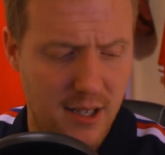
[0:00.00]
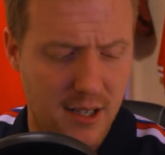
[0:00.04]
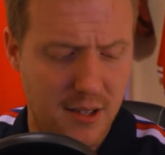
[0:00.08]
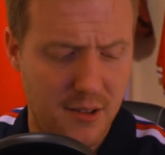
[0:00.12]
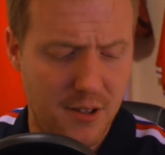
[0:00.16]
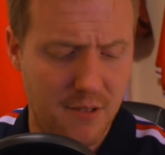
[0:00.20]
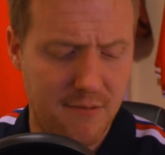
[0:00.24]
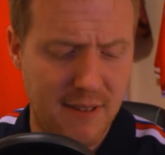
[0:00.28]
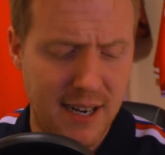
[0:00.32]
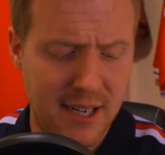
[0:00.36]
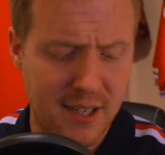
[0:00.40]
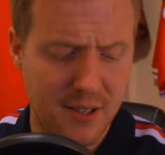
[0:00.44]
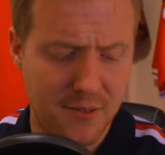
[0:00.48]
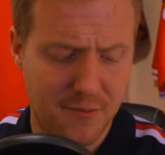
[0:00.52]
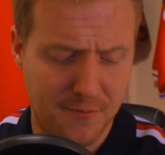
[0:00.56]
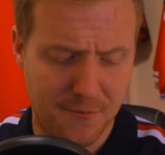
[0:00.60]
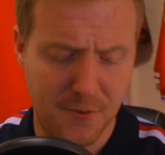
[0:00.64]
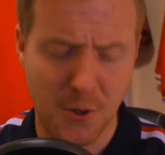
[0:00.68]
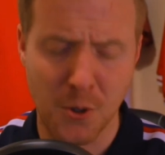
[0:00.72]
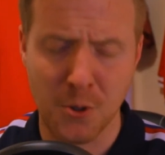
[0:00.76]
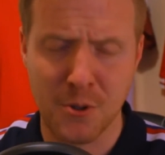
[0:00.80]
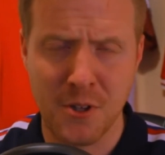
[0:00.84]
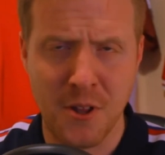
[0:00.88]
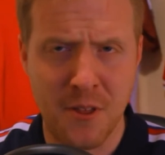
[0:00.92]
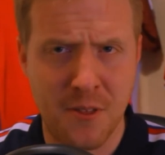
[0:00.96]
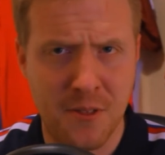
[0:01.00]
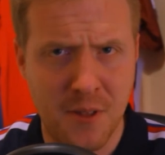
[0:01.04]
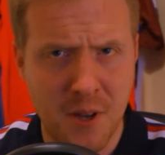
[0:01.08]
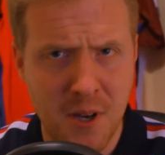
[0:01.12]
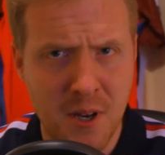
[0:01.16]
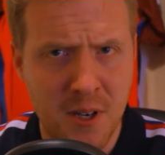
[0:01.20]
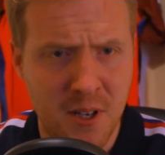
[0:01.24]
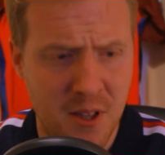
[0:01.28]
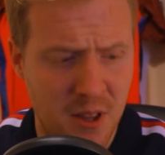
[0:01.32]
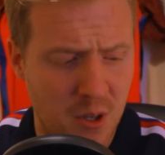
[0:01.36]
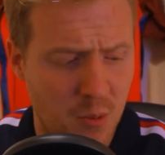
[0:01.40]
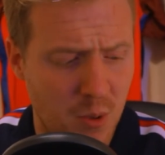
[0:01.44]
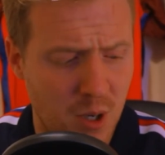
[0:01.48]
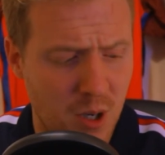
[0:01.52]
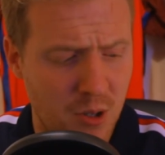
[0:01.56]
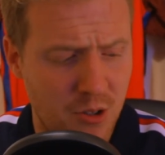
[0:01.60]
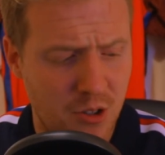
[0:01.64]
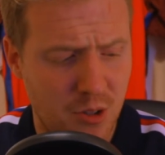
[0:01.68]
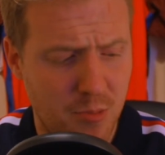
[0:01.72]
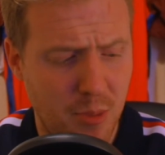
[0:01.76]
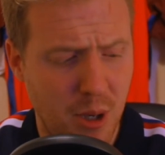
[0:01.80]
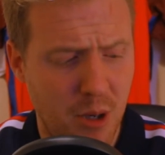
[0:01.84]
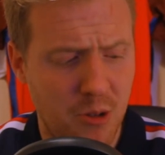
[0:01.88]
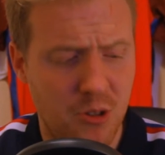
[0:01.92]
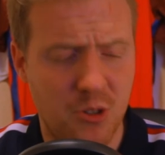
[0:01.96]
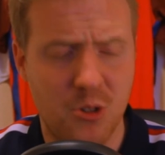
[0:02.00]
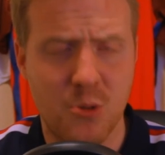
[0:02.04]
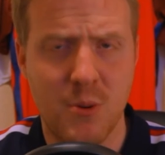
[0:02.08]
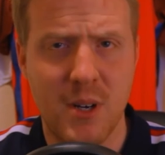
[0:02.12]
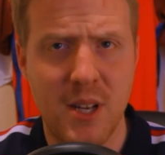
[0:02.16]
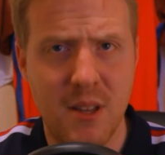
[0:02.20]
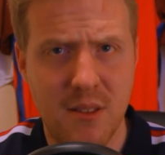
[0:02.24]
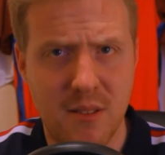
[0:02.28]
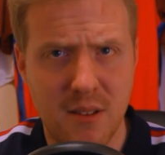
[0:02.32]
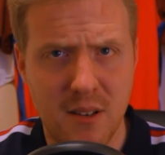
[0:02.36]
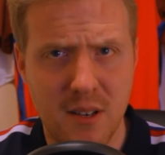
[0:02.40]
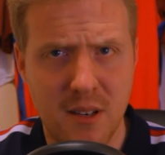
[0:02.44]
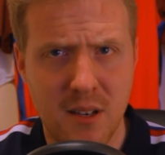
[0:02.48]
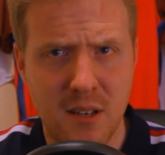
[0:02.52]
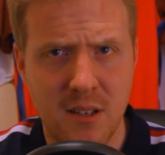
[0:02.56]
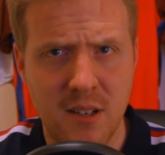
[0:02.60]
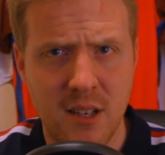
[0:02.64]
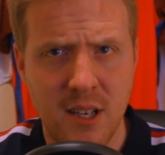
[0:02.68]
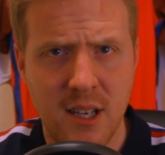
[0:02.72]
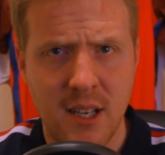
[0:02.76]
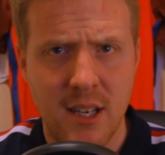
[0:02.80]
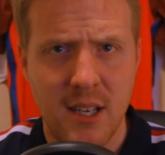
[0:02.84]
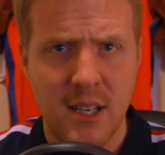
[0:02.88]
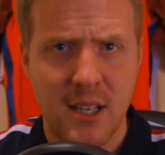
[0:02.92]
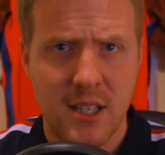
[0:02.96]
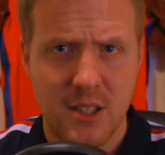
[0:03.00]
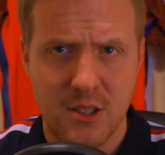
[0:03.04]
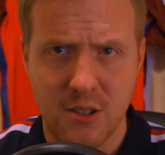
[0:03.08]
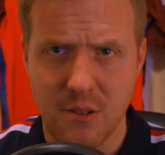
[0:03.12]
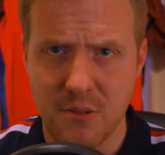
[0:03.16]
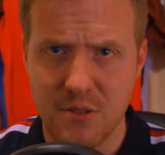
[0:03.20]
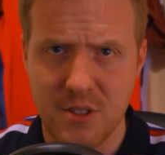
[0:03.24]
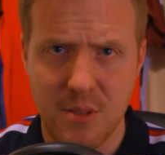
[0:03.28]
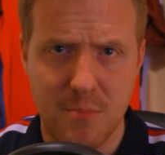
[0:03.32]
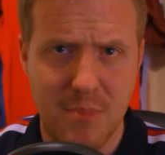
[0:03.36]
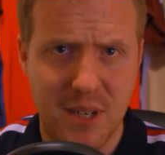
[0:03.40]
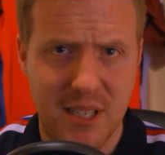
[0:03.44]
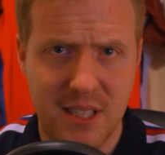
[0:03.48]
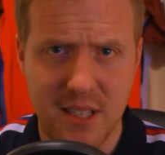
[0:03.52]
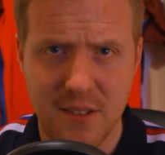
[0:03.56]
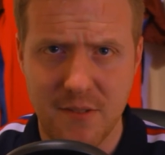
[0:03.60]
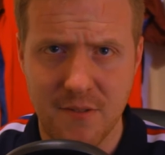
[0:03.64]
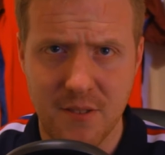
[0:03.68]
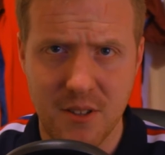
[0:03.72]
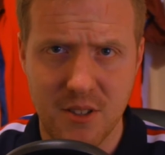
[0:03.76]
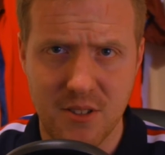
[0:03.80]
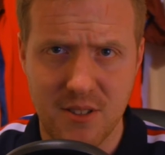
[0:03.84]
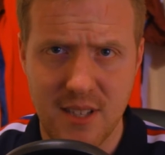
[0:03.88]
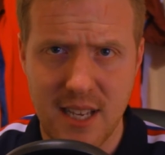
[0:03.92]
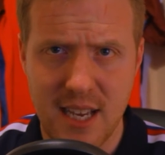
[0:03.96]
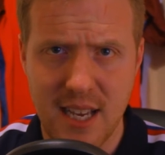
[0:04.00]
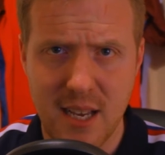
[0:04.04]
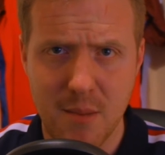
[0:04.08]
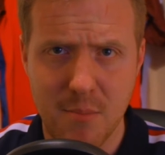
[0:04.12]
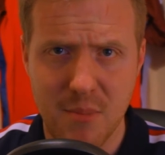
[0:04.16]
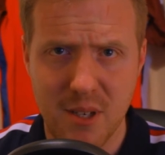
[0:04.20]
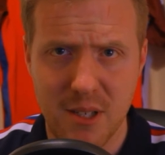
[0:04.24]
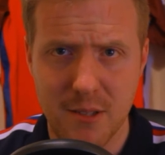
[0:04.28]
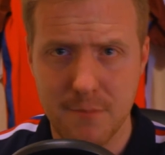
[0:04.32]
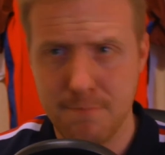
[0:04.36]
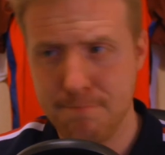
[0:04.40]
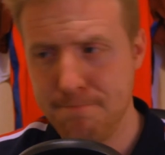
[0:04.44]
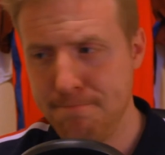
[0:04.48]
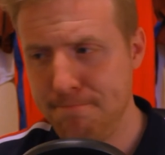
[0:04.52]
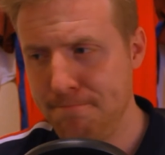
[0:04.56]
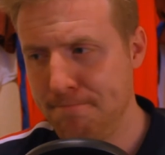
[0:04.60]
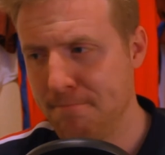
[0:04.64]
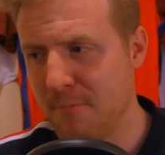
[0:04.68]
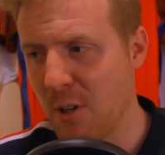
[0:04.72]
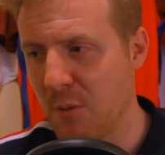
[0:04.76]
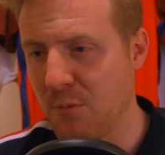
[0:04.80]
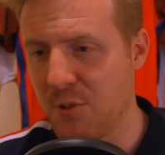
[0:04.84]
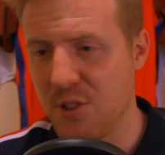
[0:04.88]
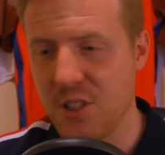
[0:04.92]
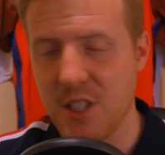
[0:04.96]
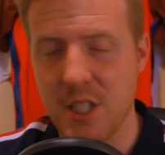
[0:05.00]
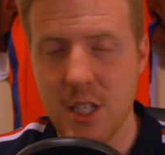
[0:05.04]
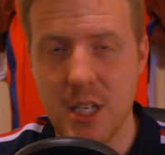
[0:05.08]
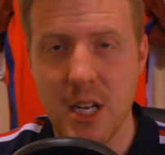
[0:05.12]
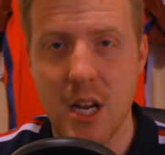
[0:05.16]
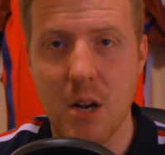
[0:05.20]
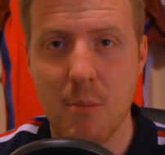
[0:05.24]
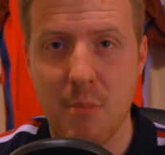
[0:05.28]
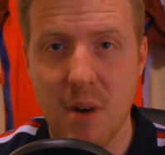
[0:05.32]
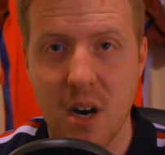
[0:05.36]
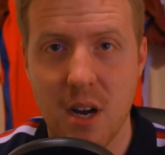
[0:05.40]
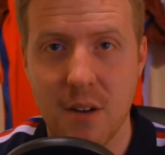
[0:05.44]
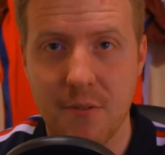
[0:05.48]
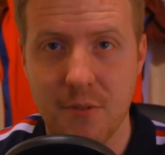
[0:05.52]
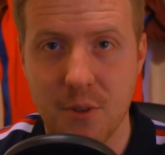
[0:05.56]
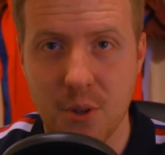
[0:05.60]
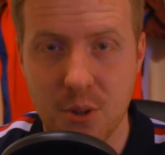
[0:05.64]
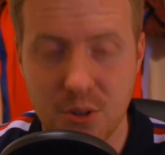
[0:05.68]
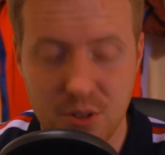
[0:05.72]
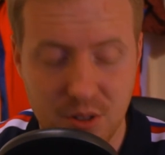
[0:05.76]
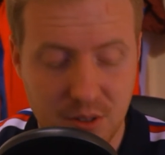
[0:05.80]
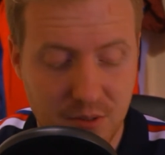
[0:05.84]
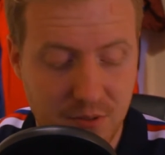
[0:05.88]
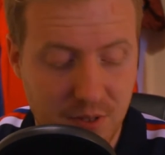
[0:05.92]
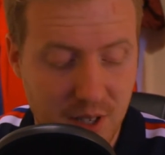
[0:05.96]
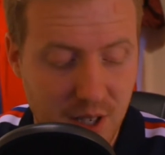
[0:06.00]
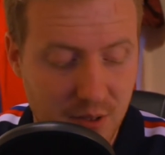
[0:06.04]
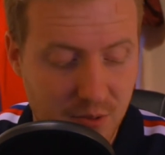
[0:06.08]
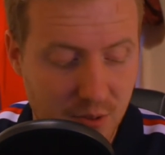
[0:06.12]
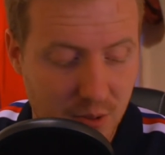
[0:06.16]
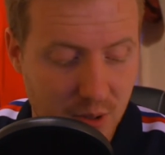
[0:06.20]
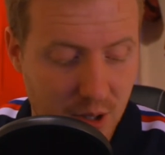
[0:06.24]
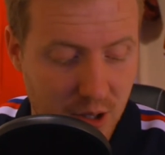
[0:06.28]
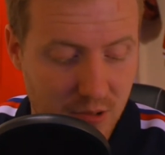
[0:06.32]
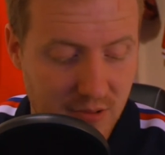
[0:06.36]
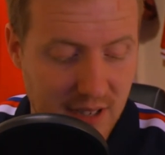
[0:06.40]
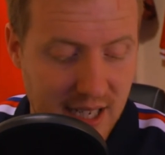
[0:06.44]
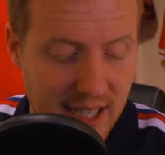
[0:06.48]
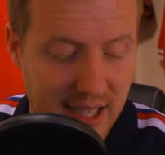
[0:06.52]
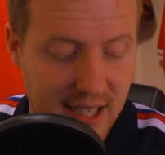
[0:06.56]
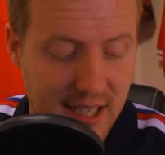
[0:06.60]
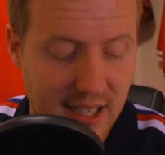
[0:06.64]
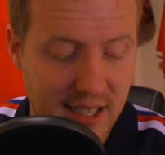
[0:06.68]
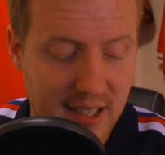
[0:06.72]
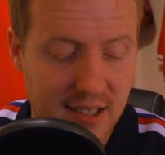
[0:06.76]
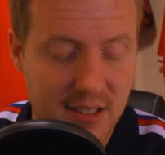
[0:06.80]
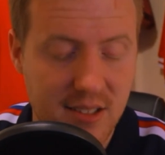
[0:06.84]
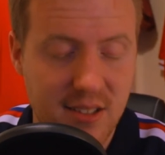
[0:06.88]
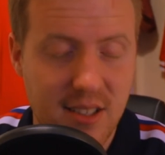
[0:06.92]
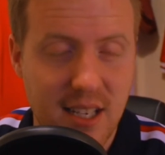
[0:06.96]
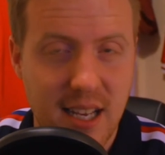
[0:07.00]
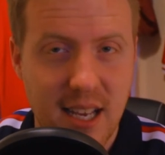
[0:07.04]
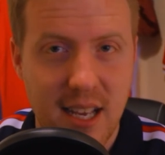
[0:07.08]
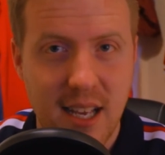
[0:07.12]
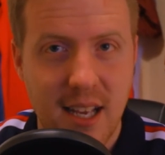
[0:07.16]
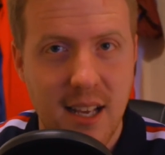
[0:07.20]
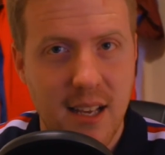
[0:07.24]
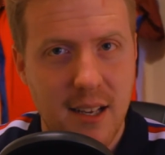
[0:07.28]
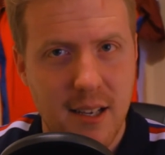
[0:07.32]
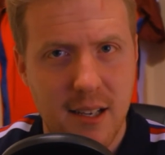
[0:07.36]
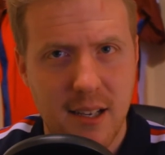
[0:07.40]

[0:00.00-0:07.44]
They're ranked 43rd in the world as opposed to 23rd. So obviously a big difference there, but obviously, you know my thoughts on the FIFA World Rankings.